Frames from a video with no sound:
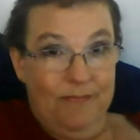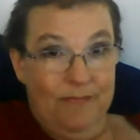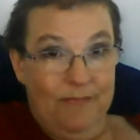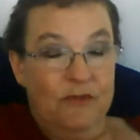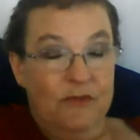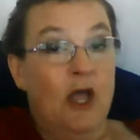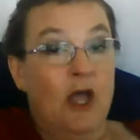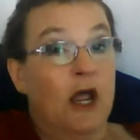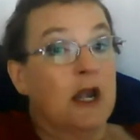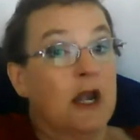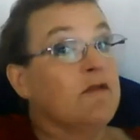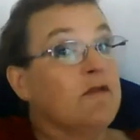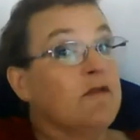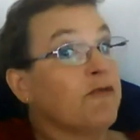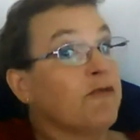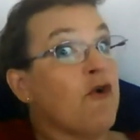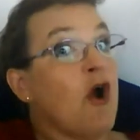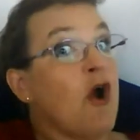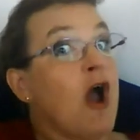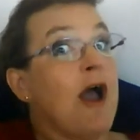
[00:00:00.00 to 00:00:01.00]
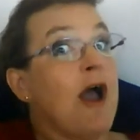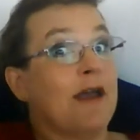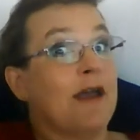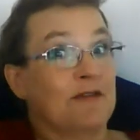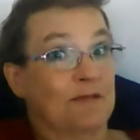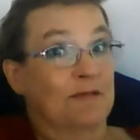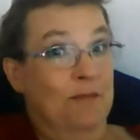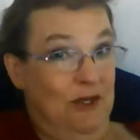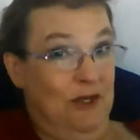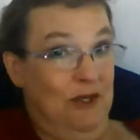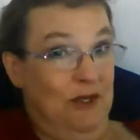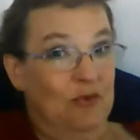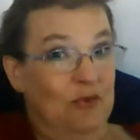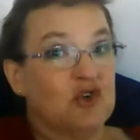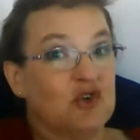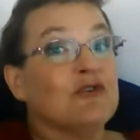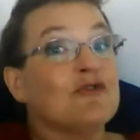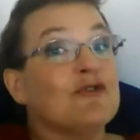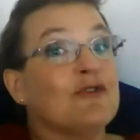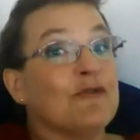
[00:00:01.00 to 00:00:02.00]
Not even the fries, mind you,
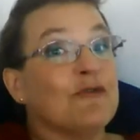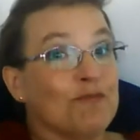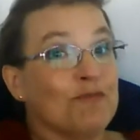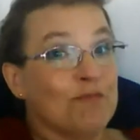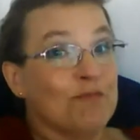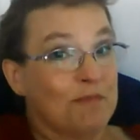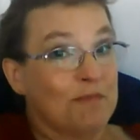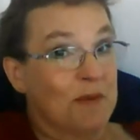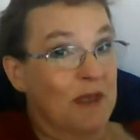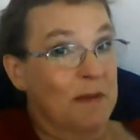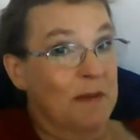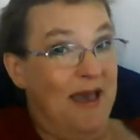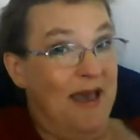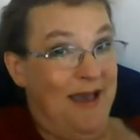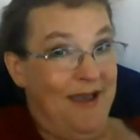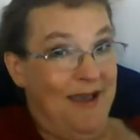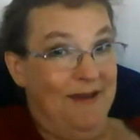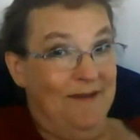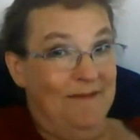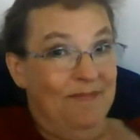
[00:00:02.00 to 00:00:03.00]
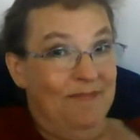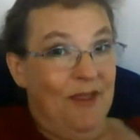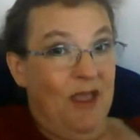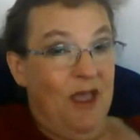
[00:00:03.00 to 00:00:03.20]
just the Big Mac.